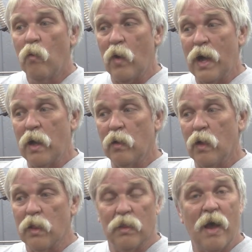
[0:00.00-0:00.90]

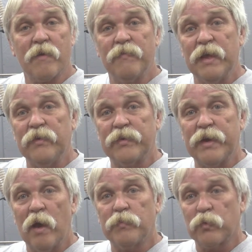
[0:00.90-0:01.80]
while a lot of these
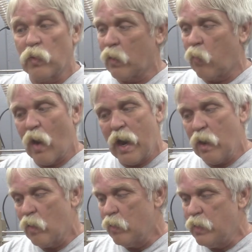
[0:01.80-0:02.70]
steps require